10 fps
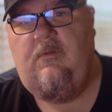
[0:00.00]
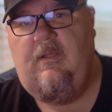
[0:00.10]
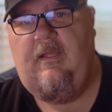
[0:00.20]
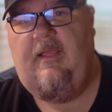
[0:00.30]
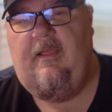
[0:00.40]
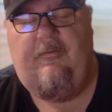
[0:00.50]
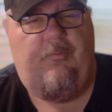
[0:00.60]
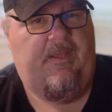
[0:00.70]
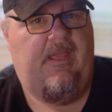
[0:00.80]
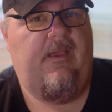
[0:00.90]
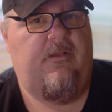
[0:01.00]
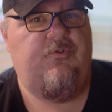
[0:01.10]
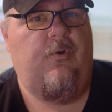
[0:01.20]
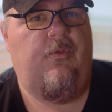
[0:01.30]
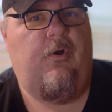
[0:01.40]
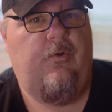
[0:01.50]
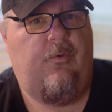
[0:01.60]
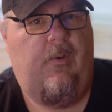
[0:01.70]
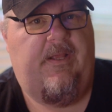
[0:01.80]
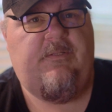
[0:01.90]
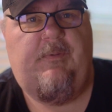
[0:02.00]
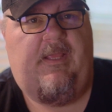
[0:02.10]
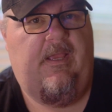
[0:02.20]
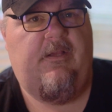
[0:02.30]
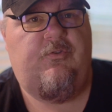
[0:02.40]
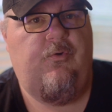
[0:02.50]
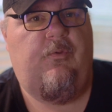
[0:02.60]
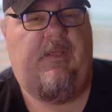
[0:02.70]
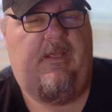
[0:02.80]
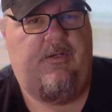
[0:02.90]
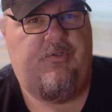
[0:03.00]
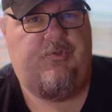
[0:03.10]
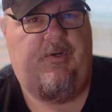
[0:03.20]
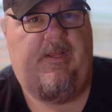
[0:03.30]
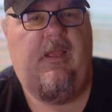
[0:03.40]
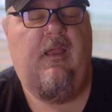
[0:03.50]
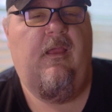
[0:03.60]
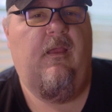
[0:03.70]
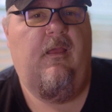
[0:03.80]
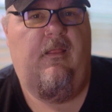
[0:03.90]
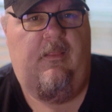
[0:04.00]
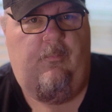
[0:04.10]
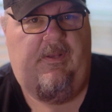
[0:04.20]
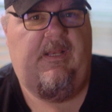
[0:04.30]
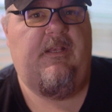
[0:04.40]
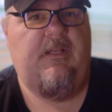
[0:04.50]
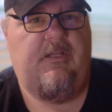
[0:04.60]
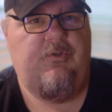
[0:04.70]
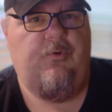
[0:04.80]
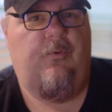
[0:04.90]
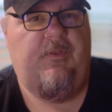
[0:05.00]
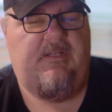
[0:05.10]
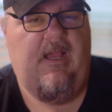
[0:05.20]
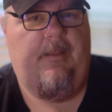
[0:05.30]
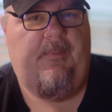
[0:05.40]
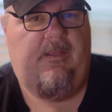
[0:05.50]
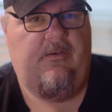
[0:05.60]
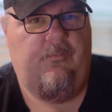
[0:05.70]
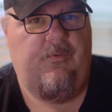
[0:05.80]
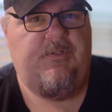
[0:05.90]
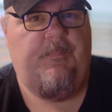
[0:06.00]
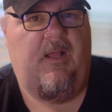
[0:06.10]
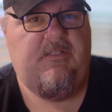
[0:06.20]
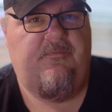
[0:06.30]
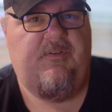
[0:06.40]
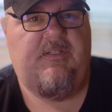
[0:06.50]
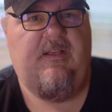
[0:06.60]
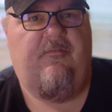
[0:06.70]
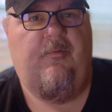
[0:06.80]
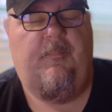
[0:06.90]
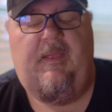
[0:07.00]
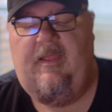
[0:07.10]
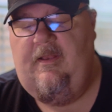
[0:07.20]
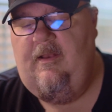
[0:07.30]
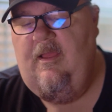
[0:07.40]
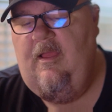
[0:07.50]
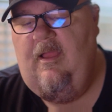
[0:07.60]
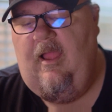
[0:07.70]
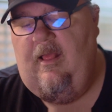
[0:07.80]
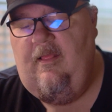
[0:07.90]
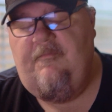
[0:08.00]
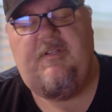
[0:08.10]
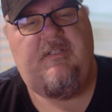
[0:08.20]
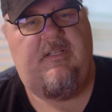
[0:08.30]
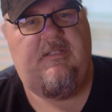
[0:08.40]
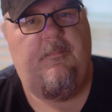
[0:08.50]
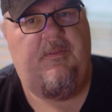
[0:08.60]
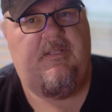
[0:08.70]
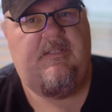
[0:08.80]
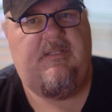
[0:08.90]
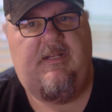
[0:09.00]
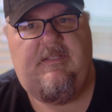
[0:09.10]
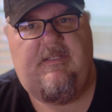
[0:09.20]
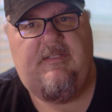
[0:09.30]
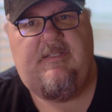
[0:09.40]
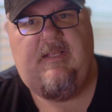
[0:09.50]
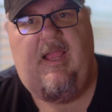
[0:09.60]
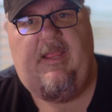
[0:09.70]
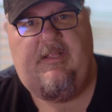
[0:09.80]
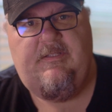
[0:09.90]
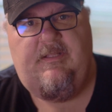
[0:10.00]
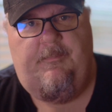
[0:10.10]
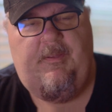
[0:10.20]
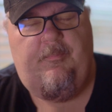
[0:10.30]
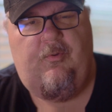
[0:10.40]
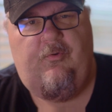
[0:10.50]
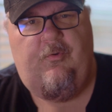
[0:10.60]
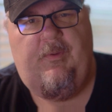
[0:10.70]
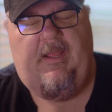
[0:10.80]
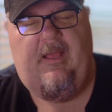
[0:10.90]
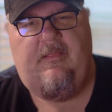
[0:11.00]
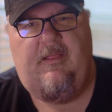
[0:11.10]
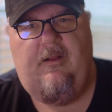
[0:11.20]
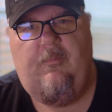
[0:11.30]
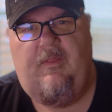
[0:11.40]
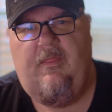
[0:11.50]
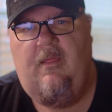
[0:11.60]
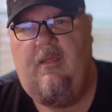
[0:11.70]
if we can't control the earthquakes and we can't control the industry, then we need to control the timing and the responsiveness of them. And I love to see some of this citizen science that people are doing out there with